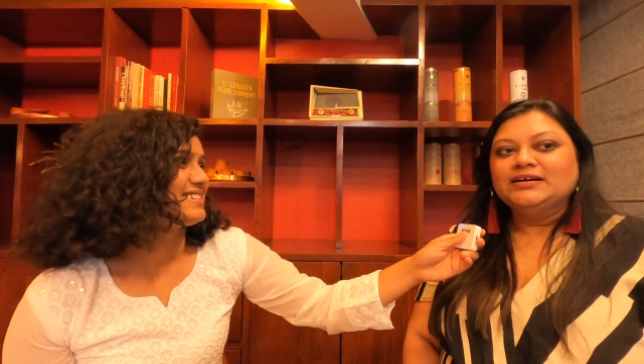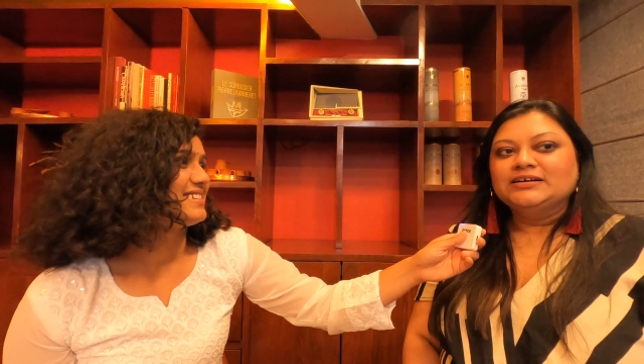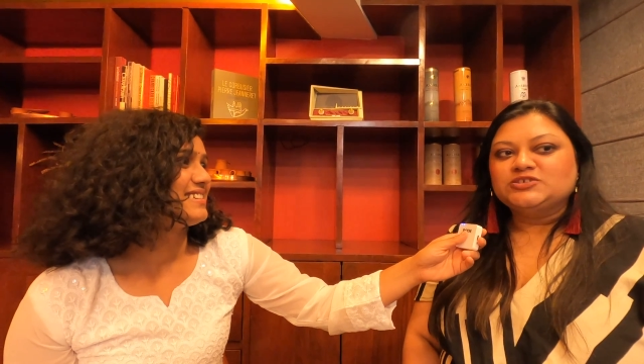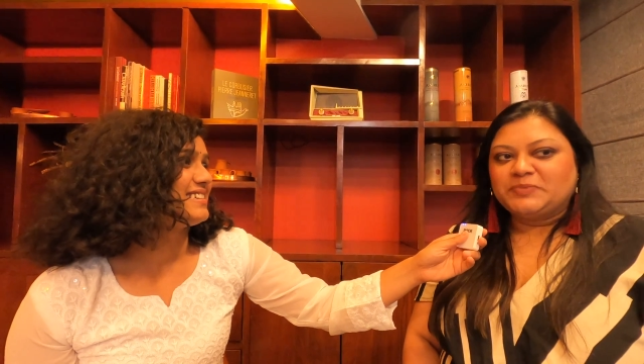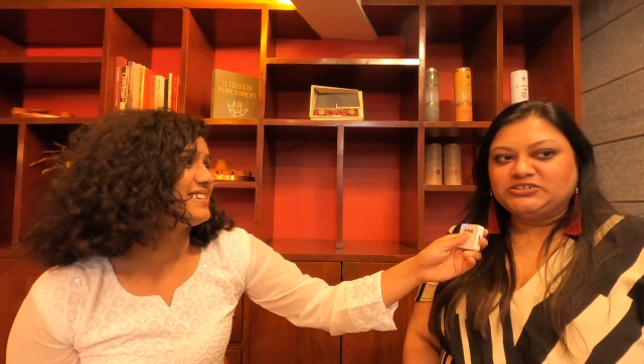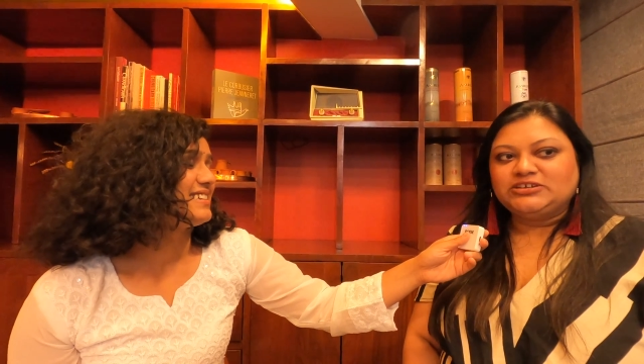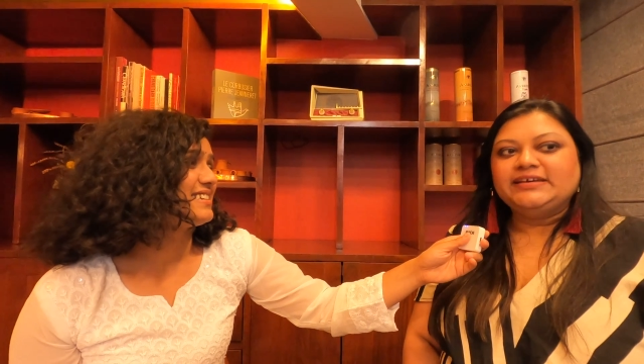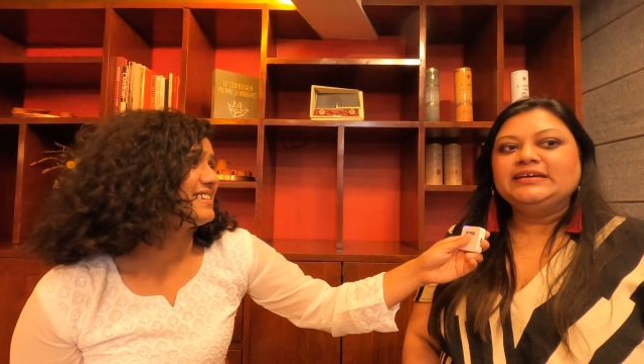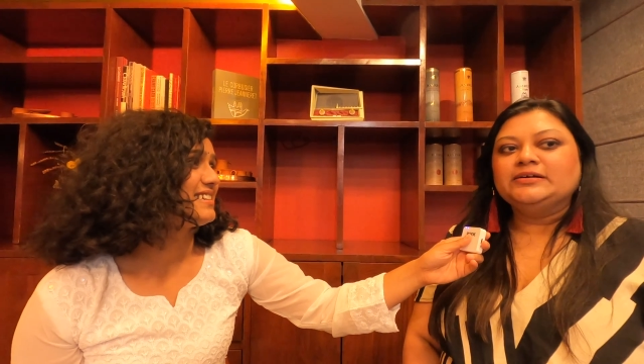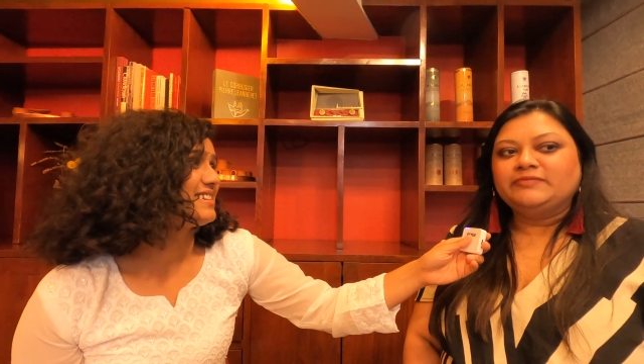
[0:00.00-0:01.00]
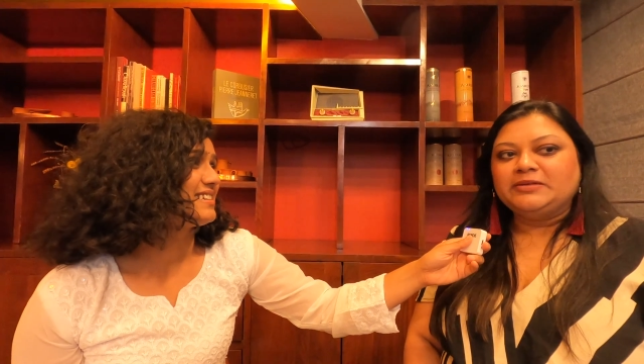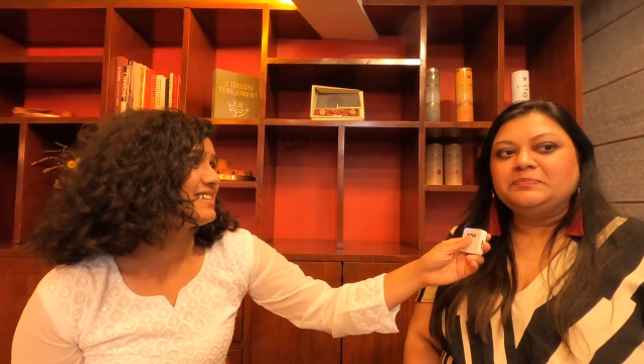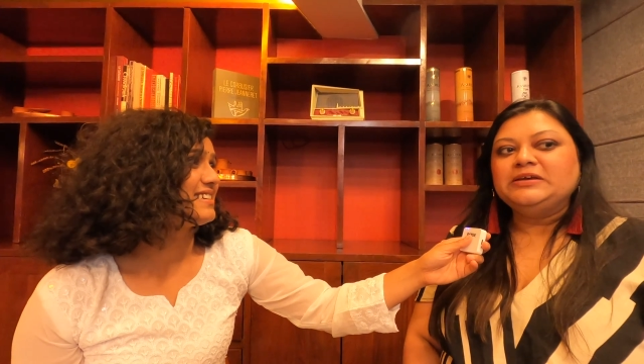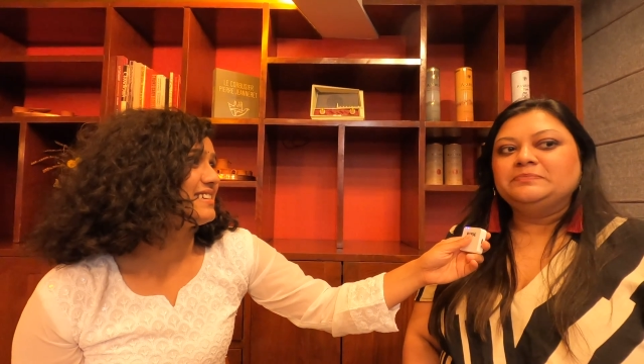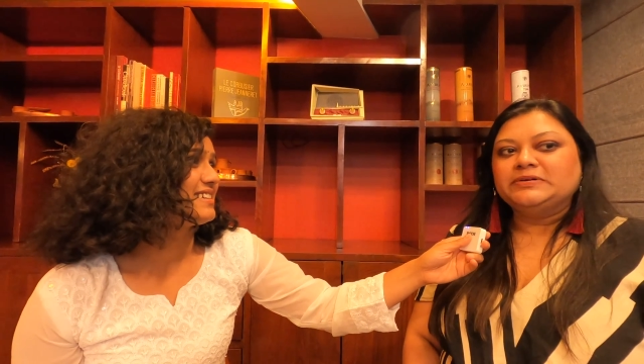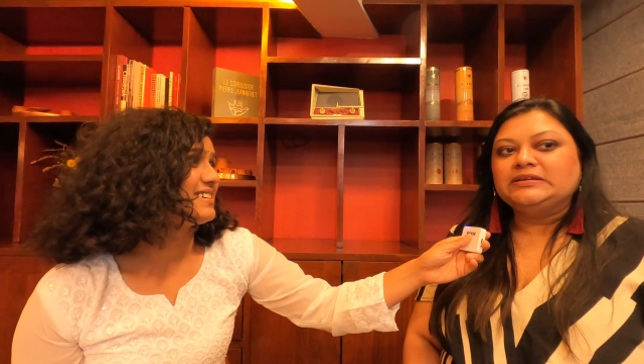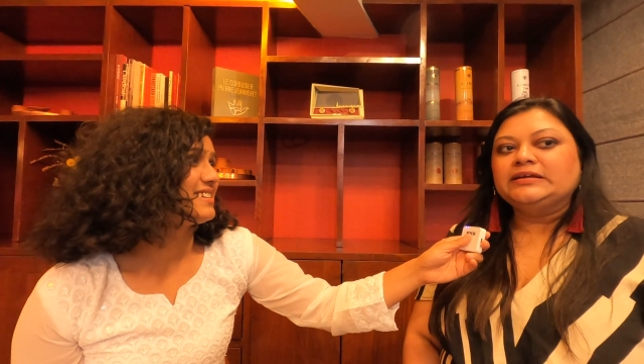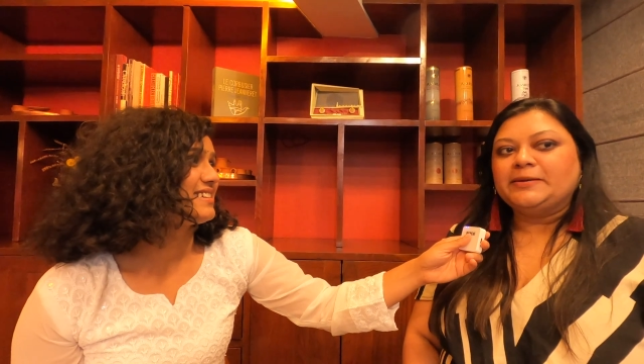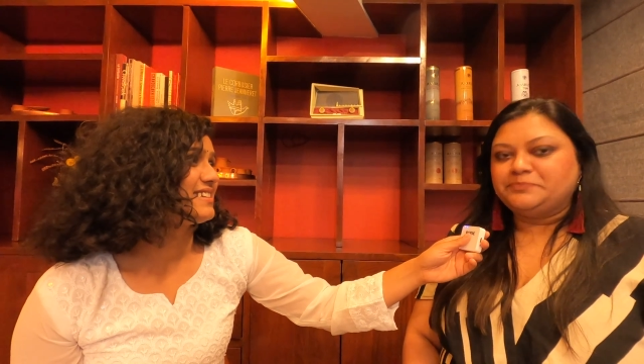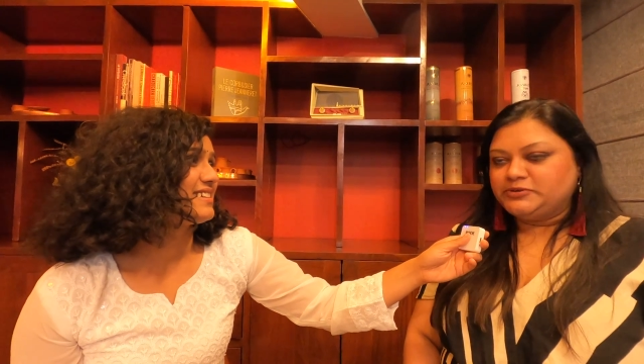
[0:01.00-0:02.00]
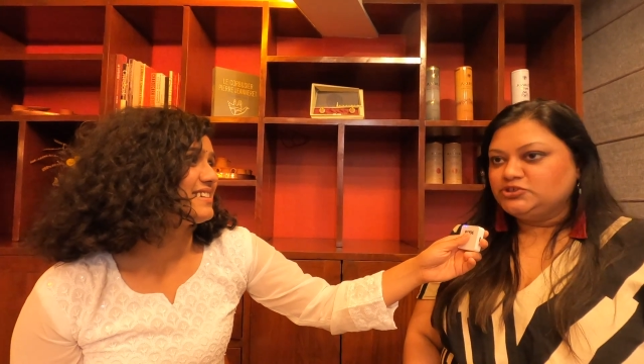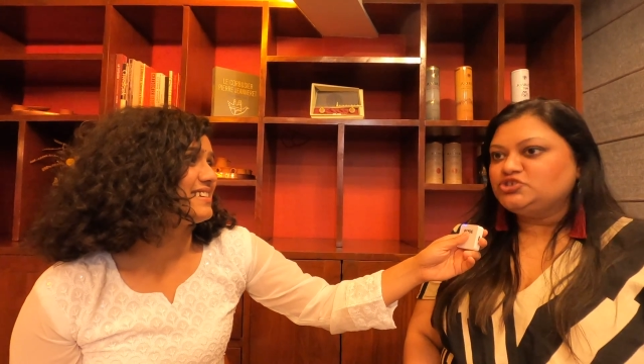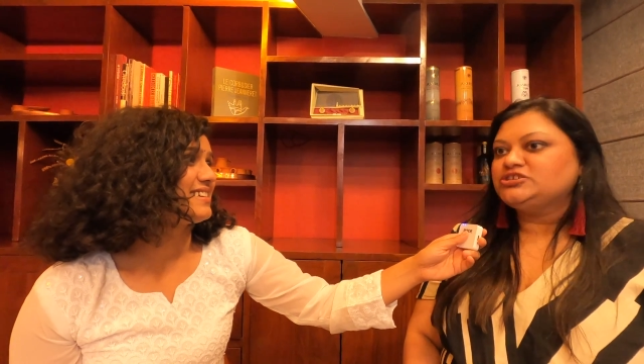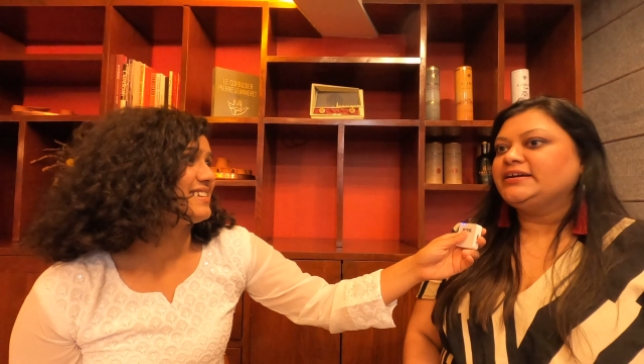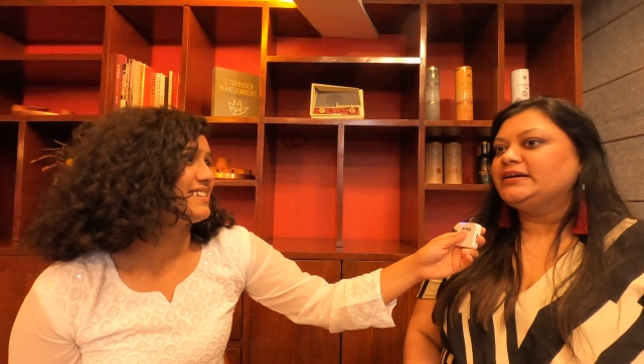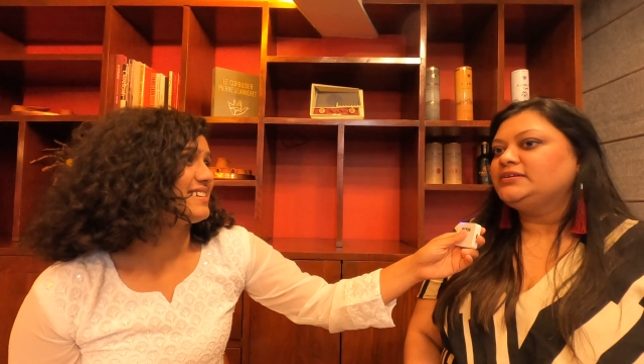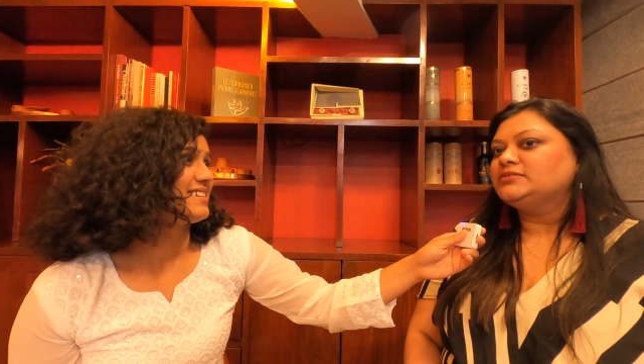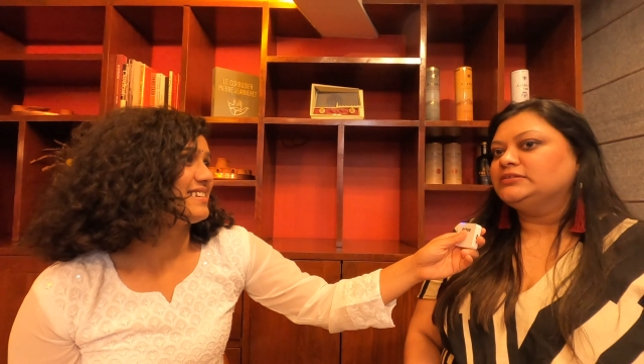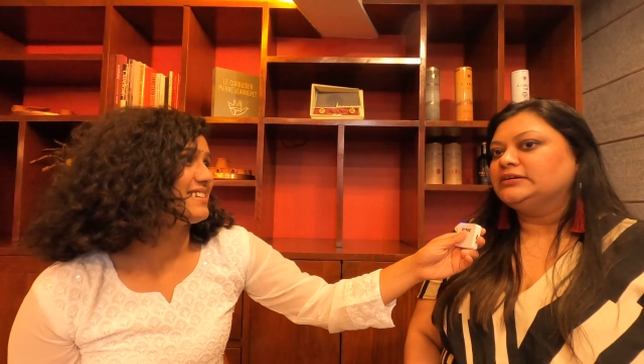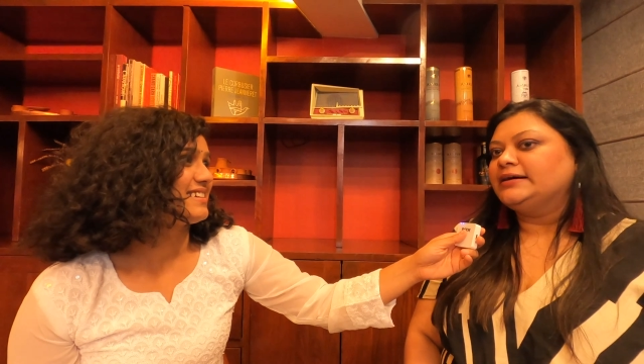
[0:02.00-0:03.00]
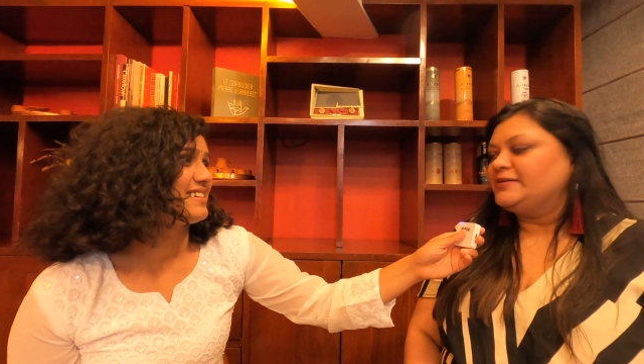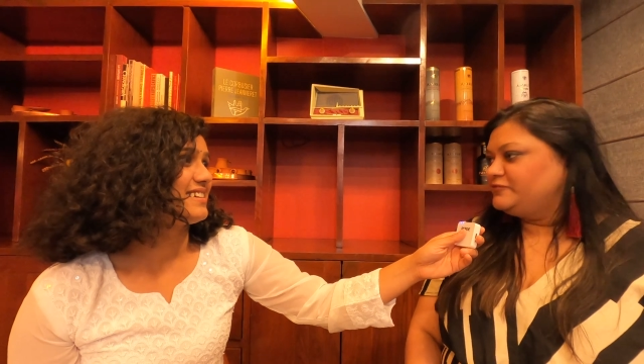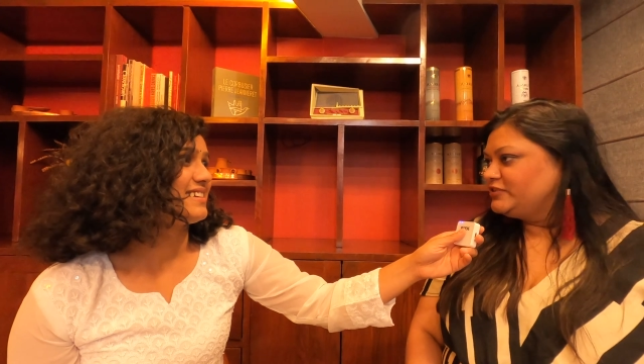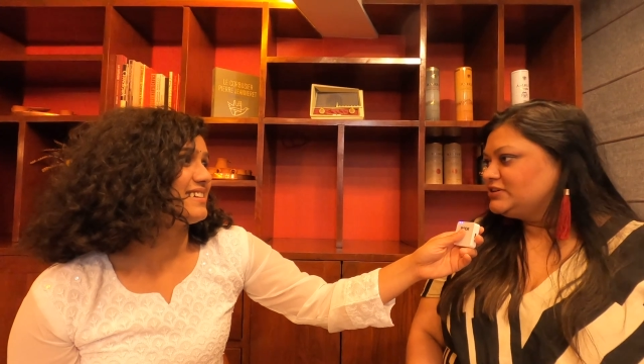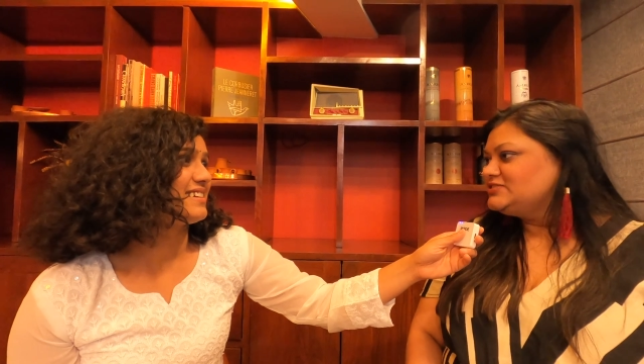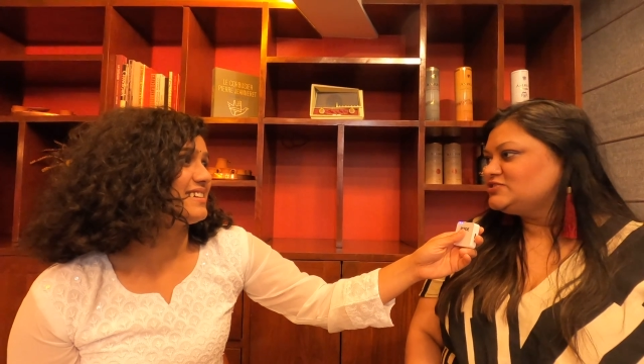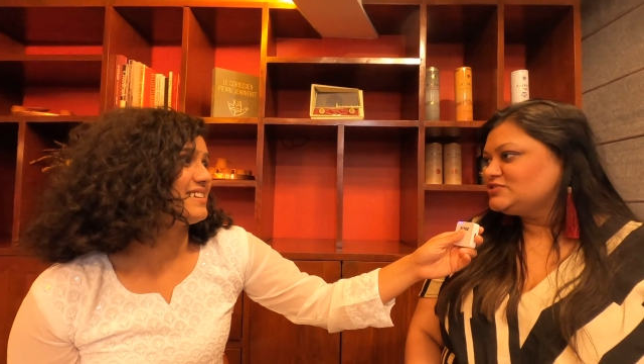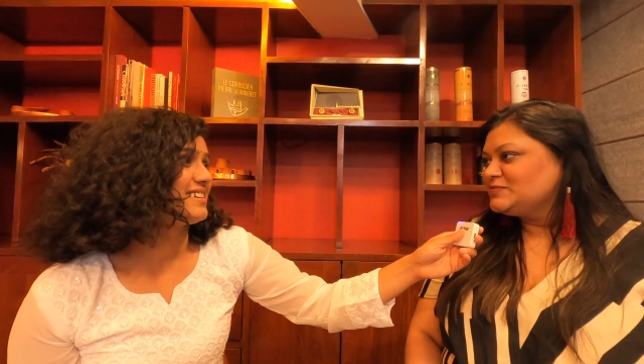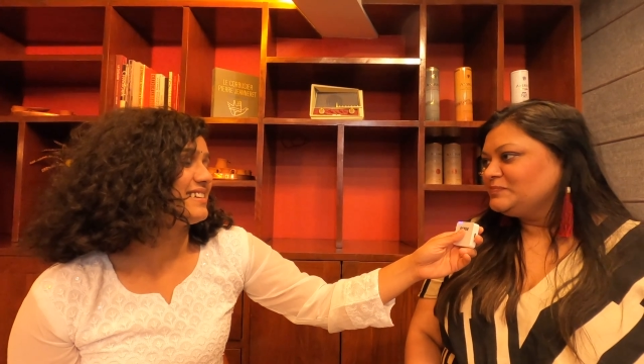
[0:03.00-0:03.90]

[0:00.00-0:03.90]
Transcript: especially when people appreciate the efforts,